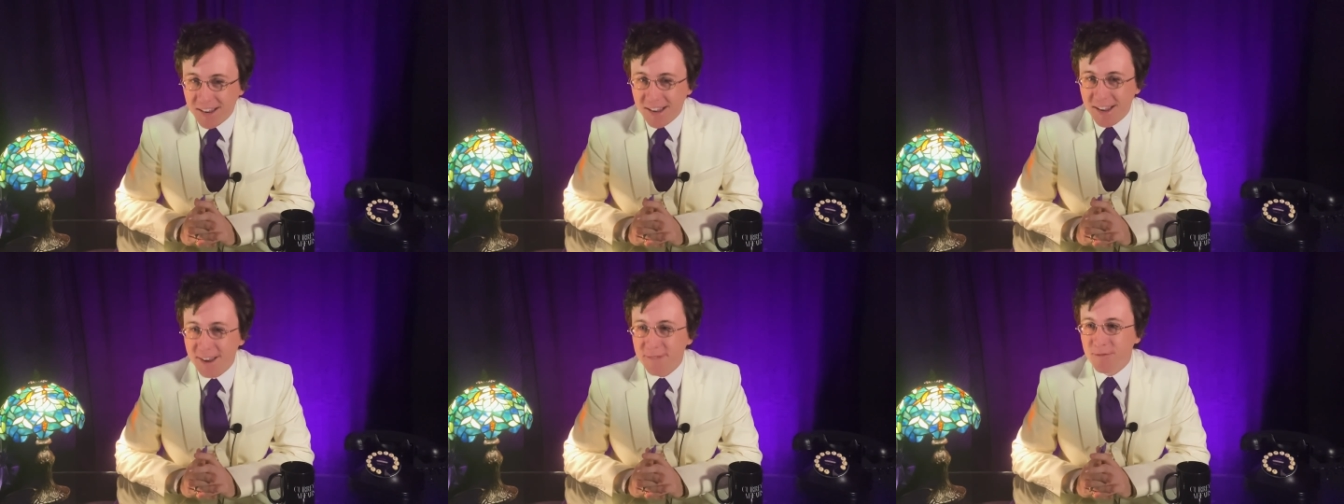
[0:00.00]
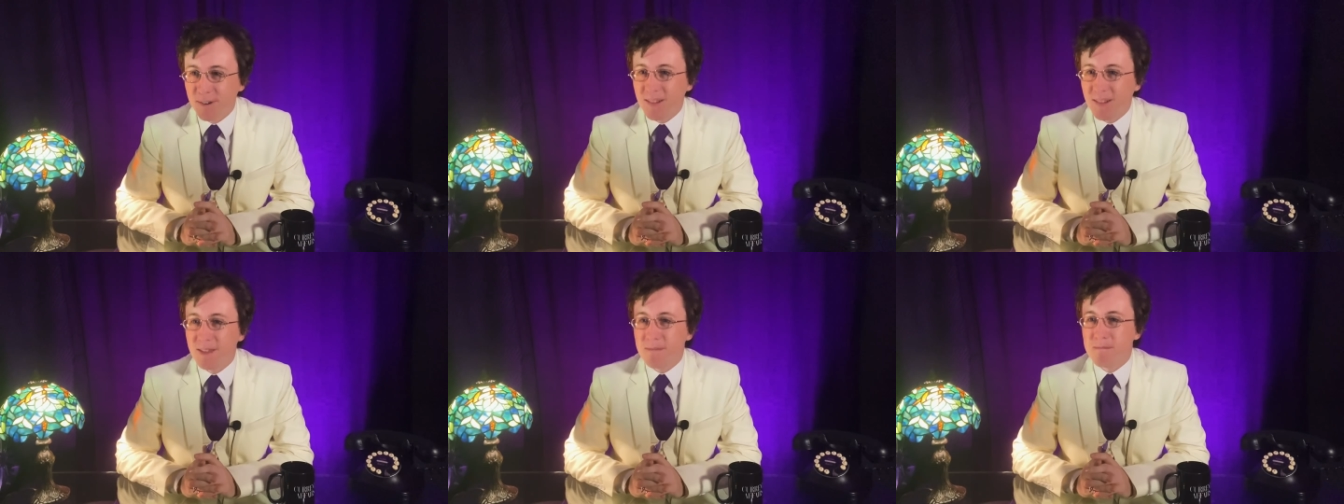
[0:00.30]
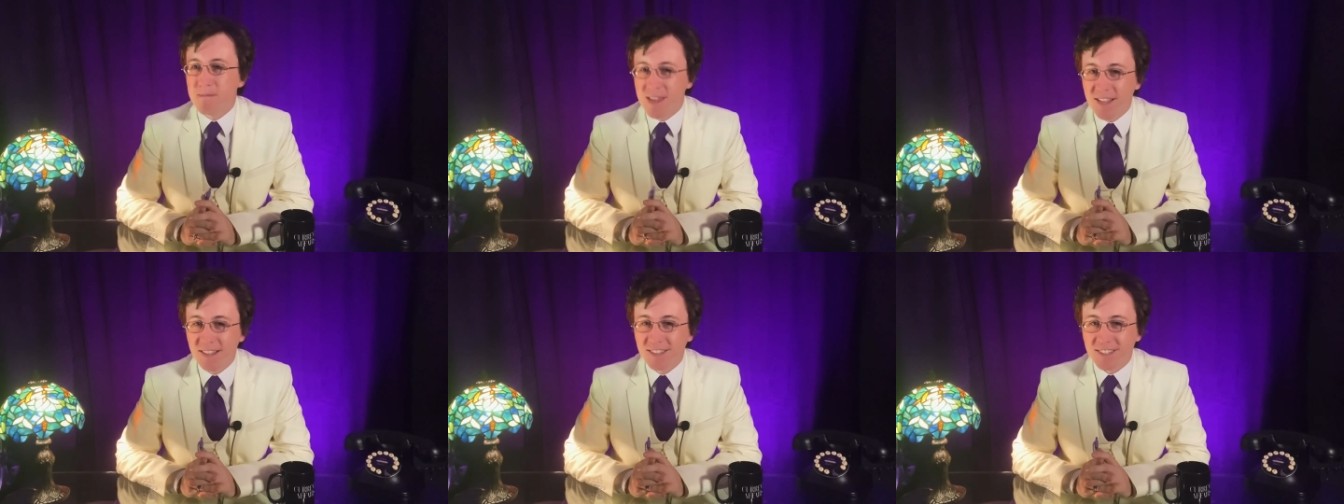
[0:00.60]
it really
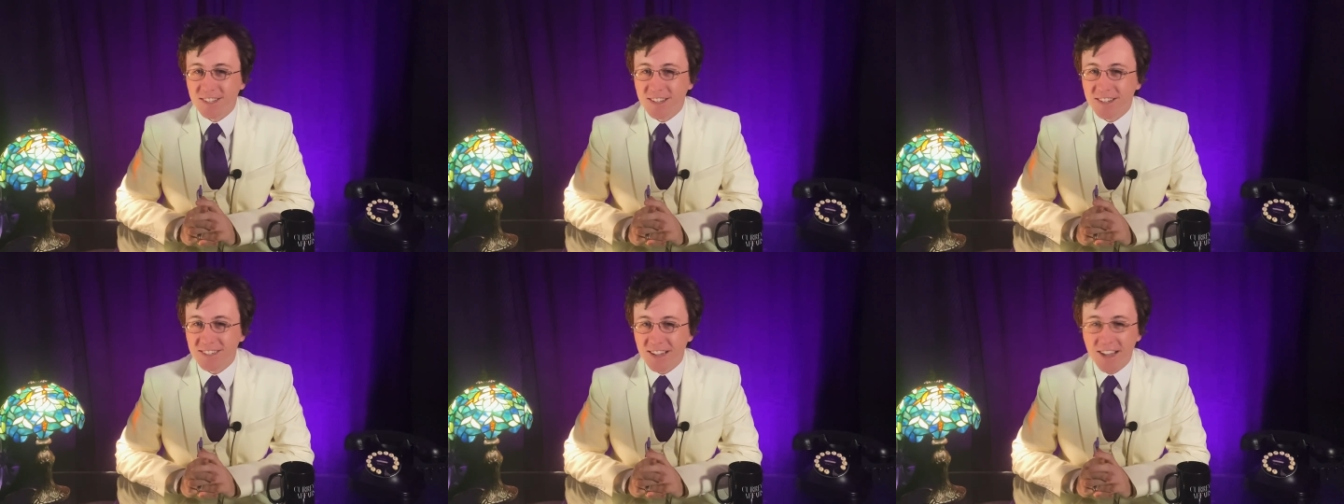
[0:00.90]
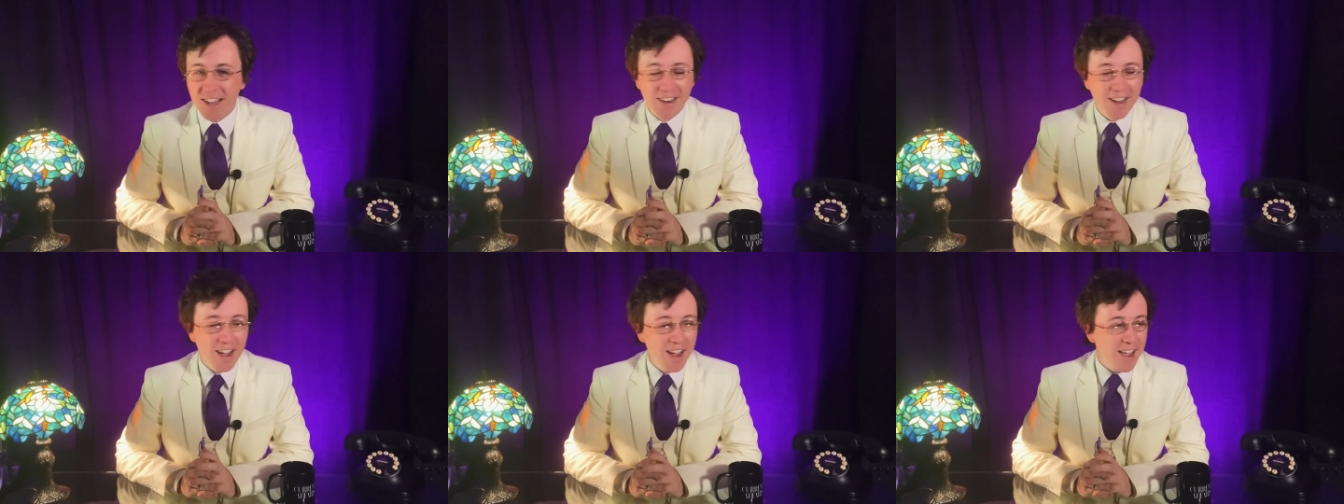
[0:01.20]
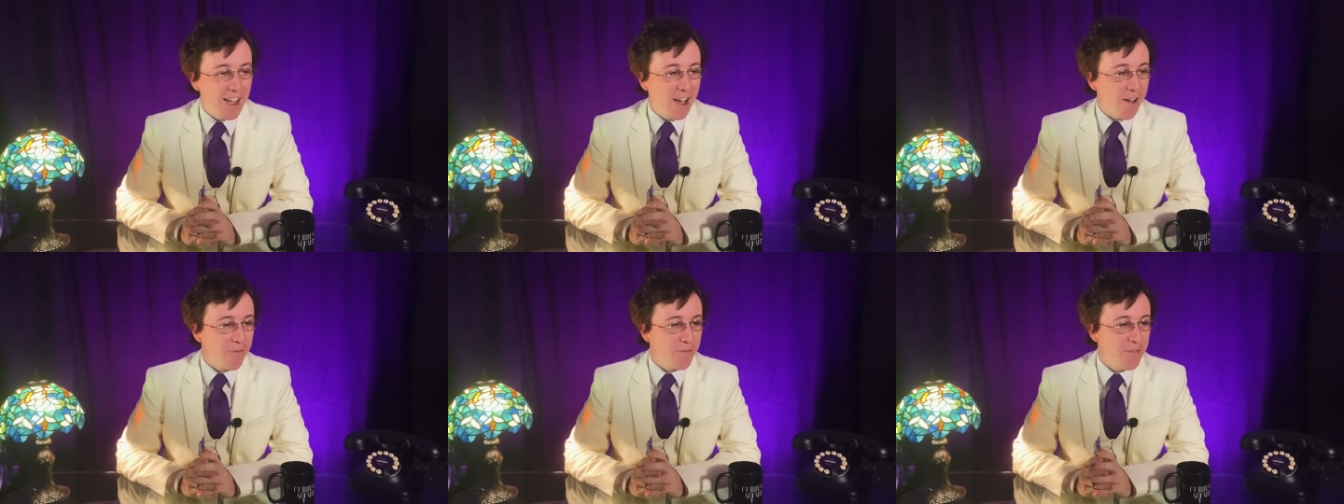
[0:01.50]
means it. And I
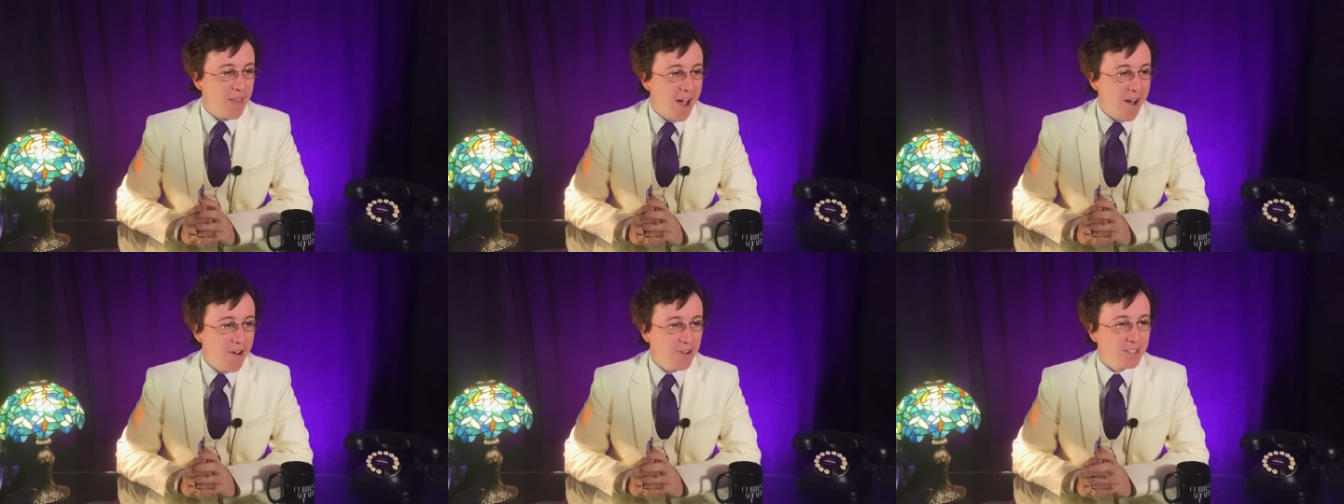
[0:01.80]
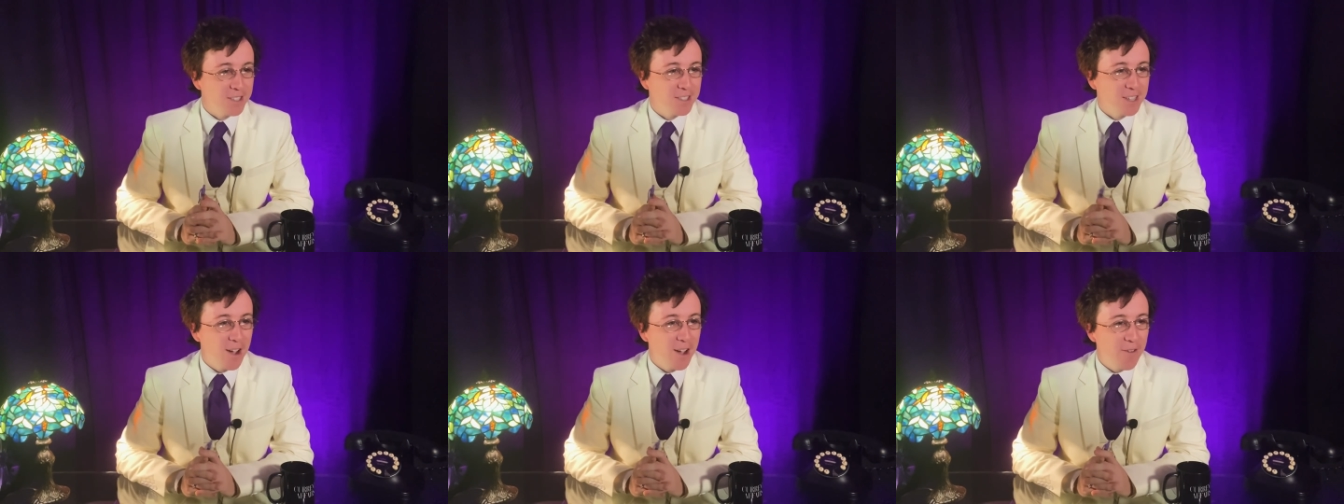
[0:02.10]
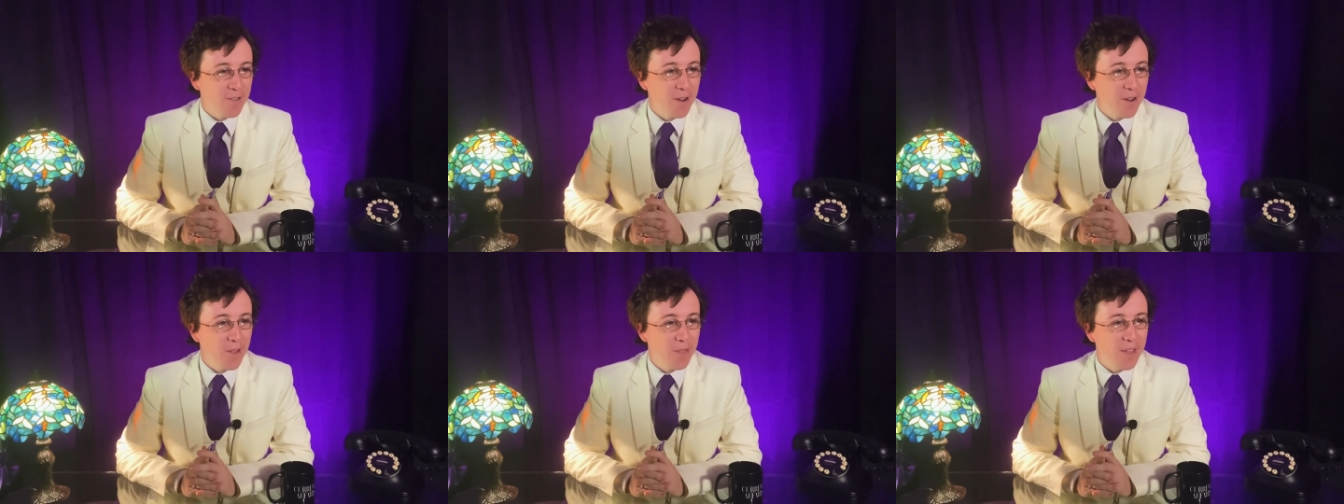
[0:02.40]
have now
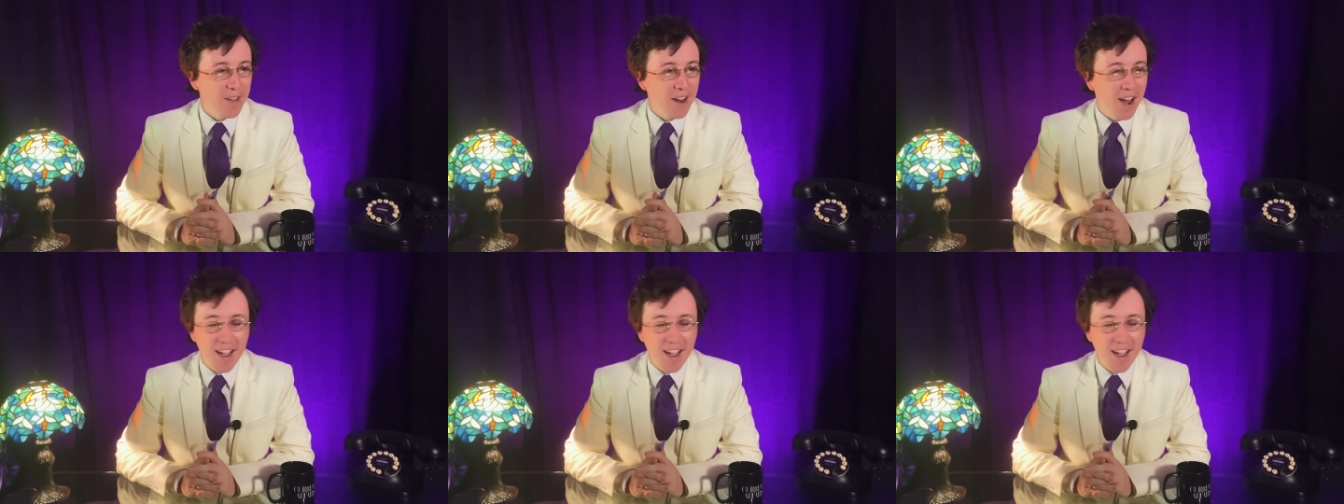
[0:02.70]
discovered that